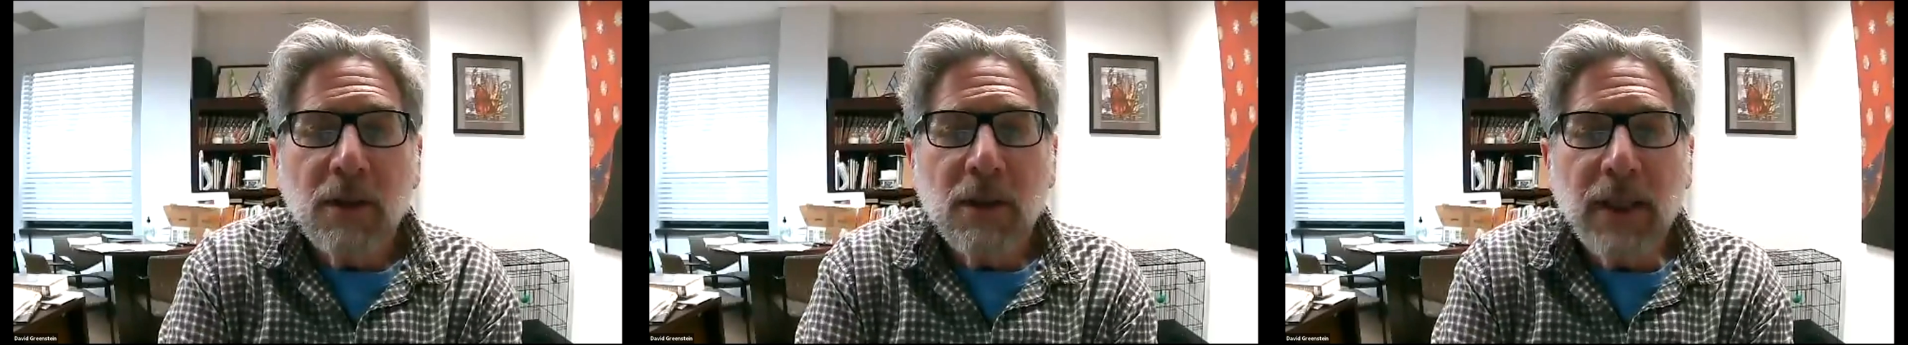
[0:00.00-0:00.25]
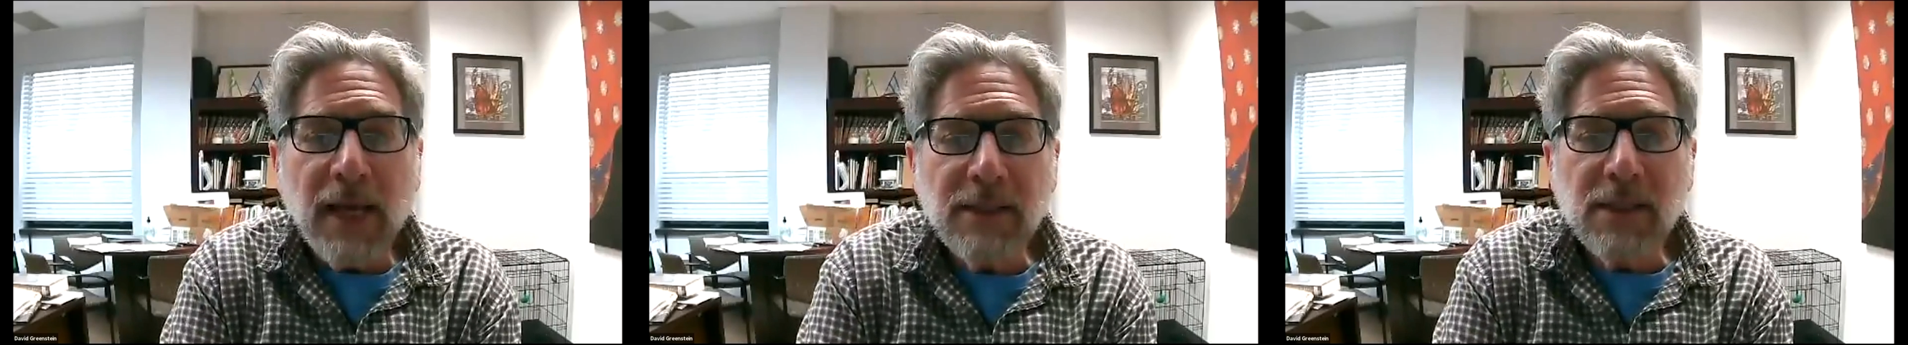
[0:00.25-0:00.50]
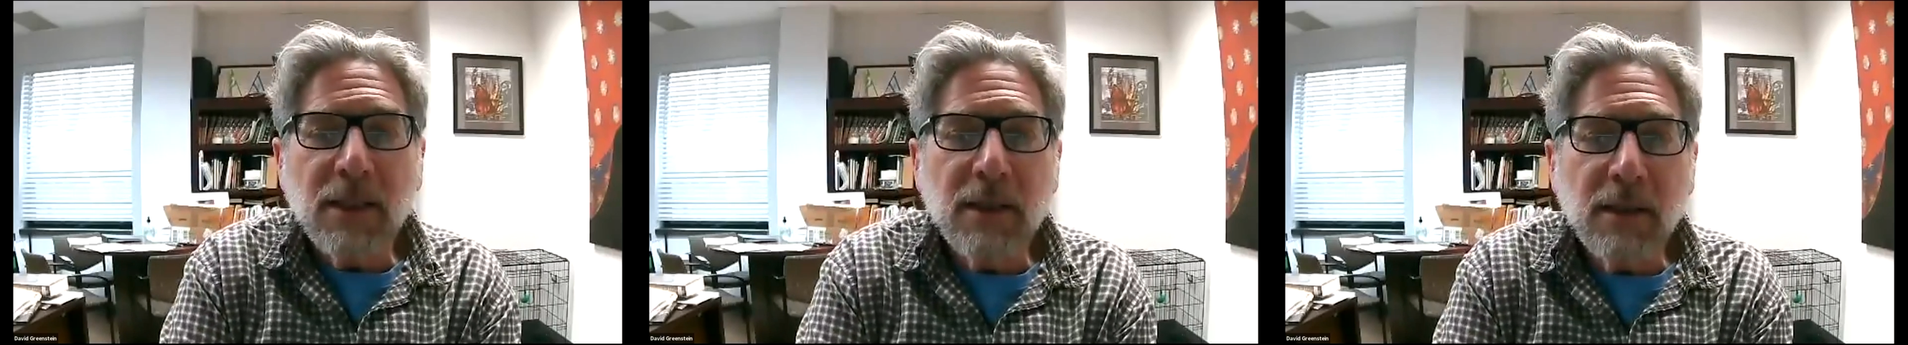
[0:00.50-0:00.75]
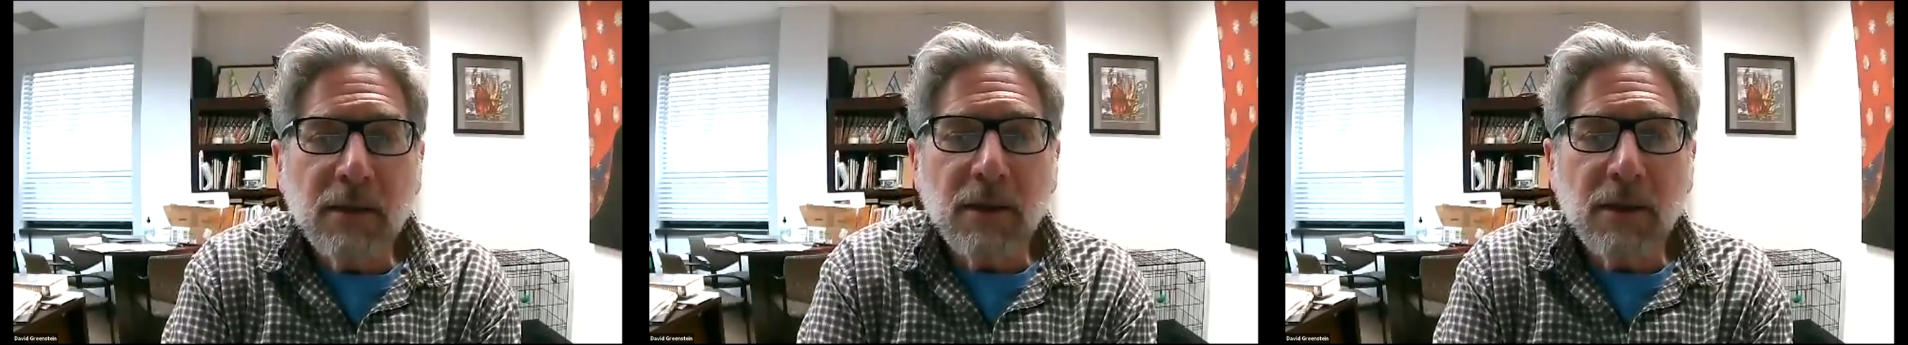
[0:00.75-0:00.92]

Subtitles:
classic,